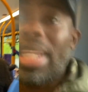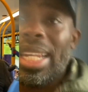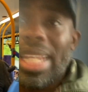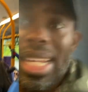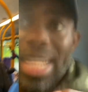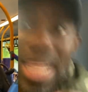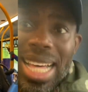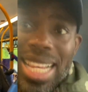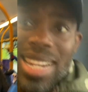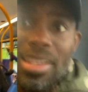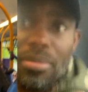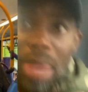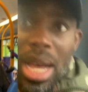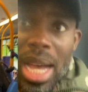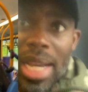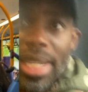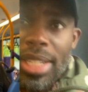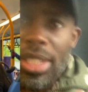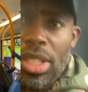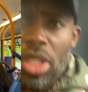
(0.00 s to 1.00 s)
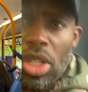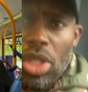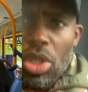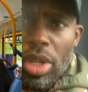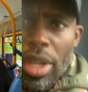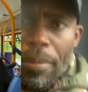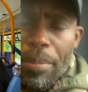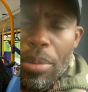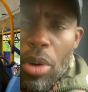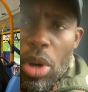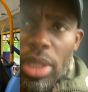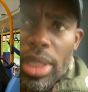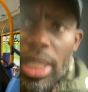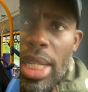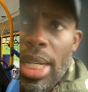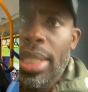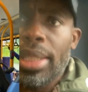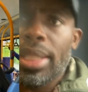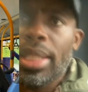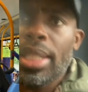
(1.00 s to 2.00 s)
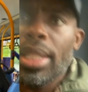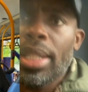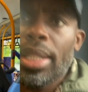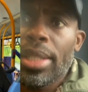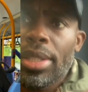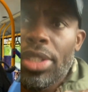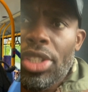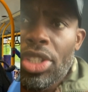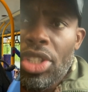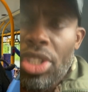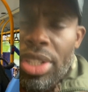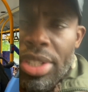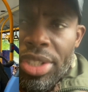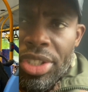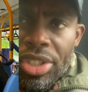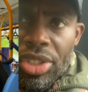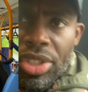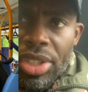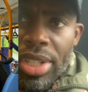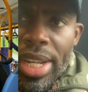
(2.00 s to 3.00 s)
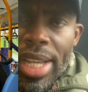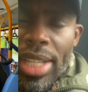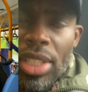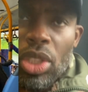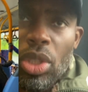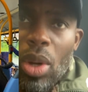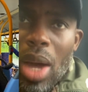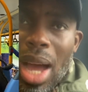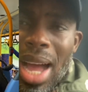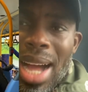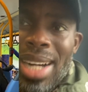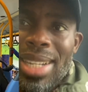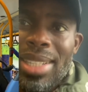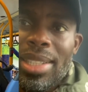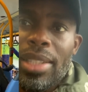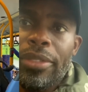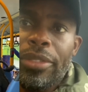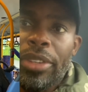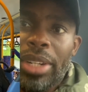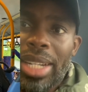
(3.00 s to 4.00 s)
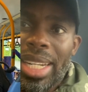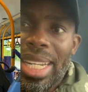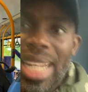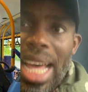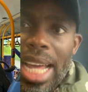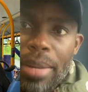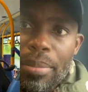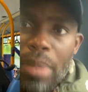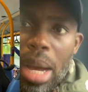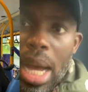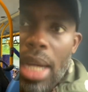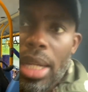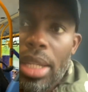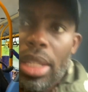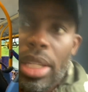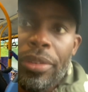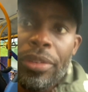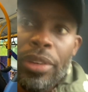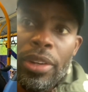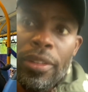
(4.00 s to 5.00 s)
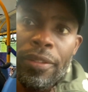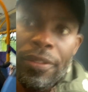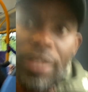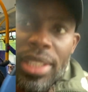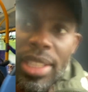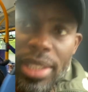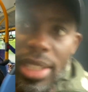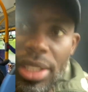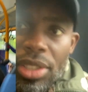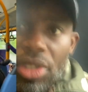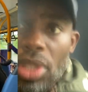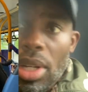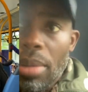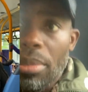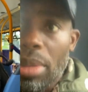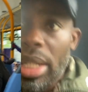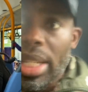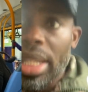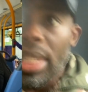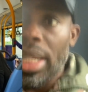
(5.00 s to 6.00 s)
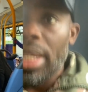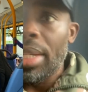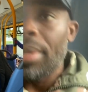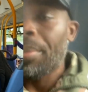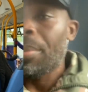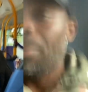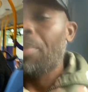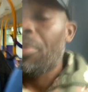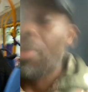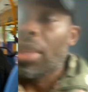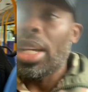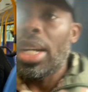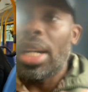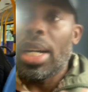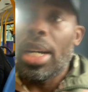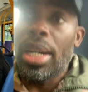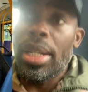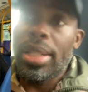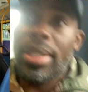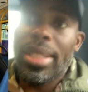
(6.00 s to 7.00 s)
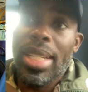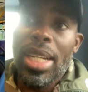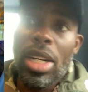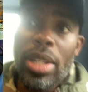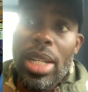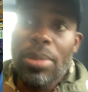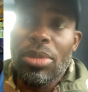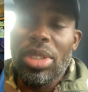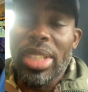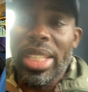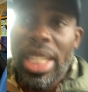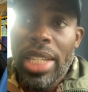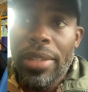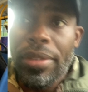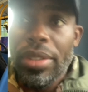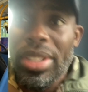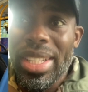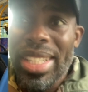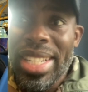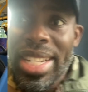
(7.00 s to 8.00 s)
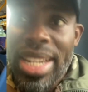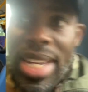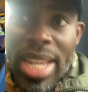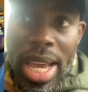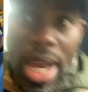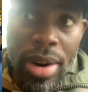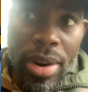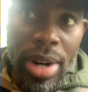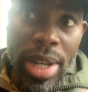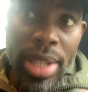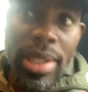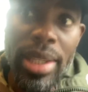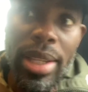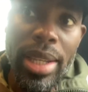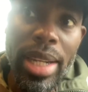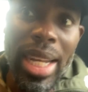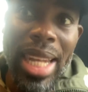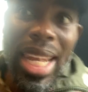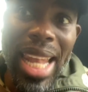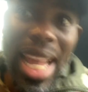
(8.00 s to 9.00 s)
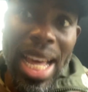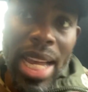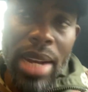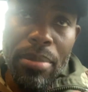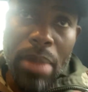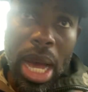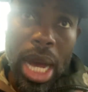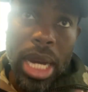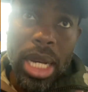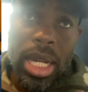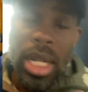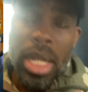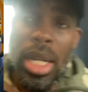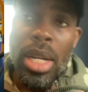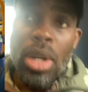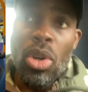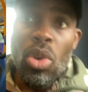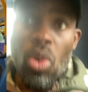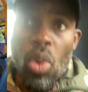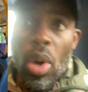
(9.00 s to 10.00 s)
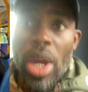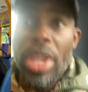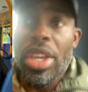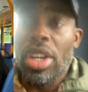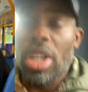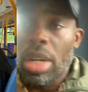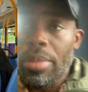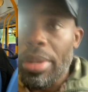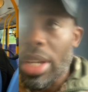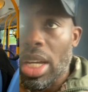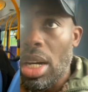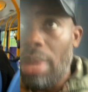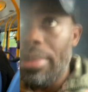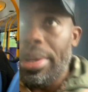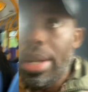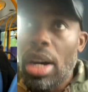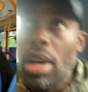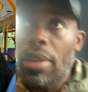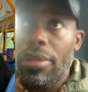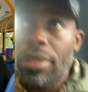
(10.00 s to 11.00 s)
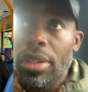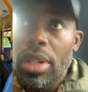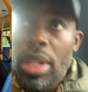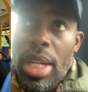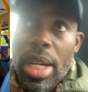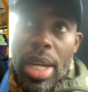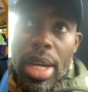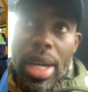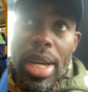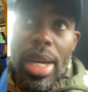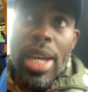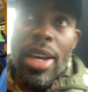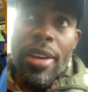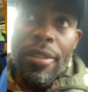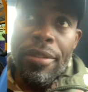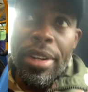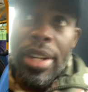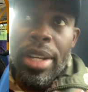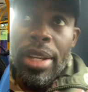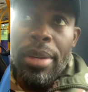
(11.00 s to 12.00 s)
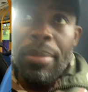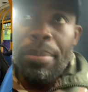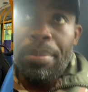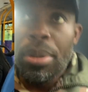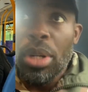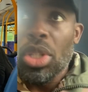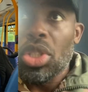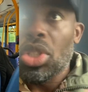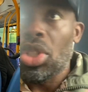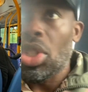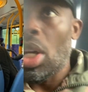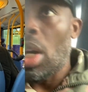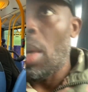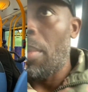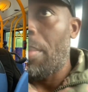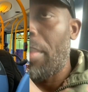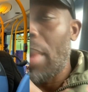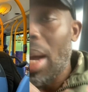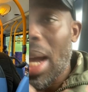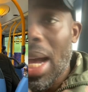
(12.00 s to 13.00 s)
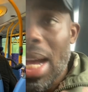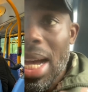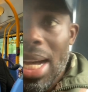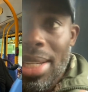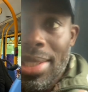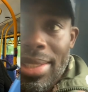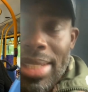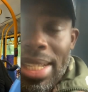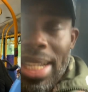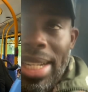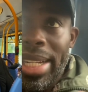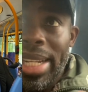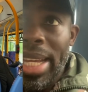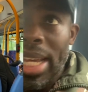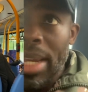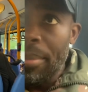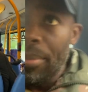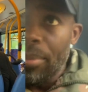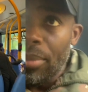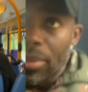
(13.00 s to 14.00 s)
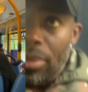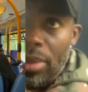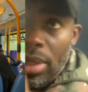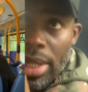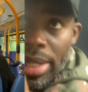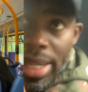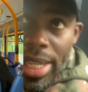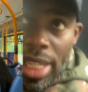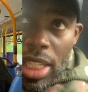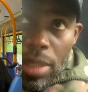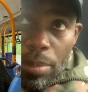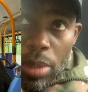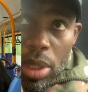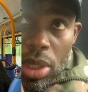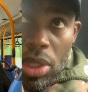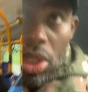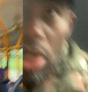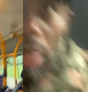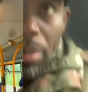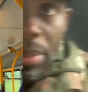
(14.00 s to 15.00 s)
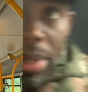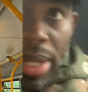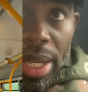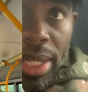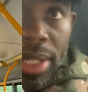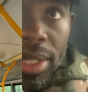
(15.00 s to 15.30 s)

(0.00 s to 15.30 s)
Landmark is also important. Tend to ask for landmark. If you're visiting somebody, tell them to give you the nearest landmark where you're going to be coming off. Every bus stop has their name. The next bus stop here is